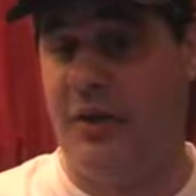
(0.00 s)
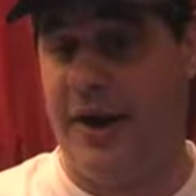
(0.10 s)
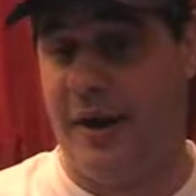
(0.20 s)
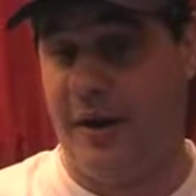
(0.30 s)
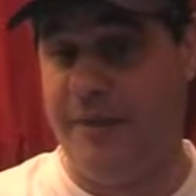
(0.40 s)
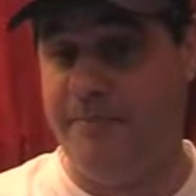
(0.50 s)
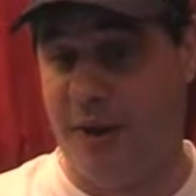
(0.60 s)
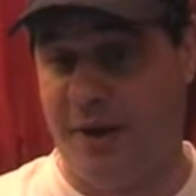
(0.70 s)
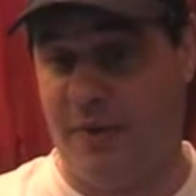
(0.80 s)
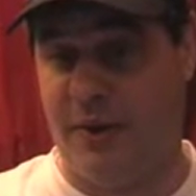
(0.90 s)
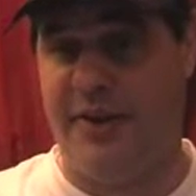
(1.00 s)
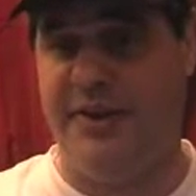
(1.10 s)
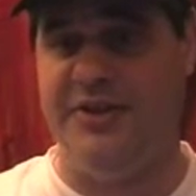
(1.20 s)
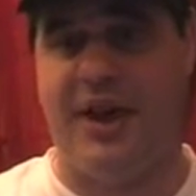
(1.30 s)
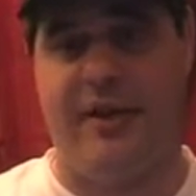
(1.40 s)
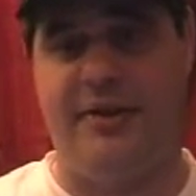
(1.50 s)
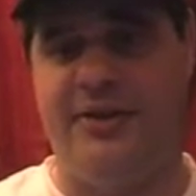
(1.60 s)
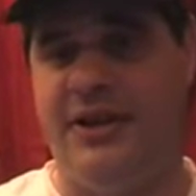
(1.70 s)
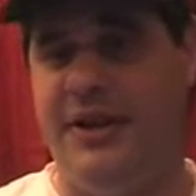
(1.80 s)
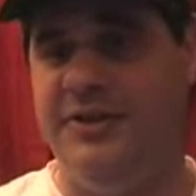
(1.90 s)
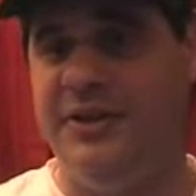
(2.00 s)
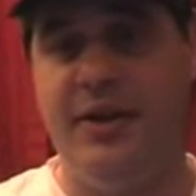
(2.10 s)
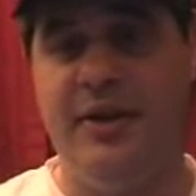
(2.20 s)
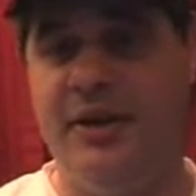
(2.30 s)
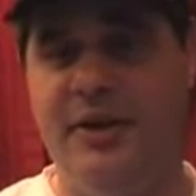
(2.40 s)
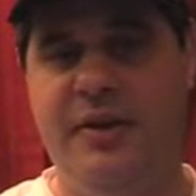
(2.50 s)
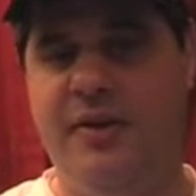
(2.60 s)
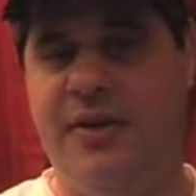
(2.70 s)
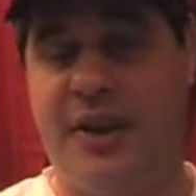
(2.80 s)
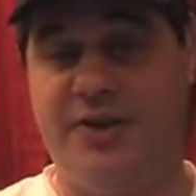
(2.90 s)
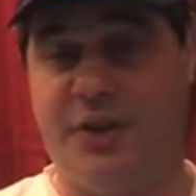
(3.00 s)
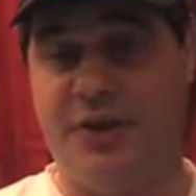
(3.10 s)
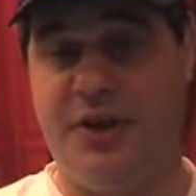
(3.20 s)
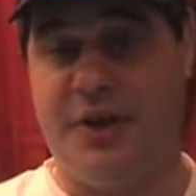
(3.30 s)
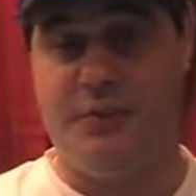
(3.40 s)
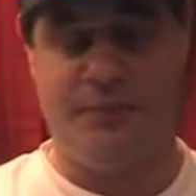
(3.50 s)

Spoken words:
there and bite on one of these guarantees, then it's on you.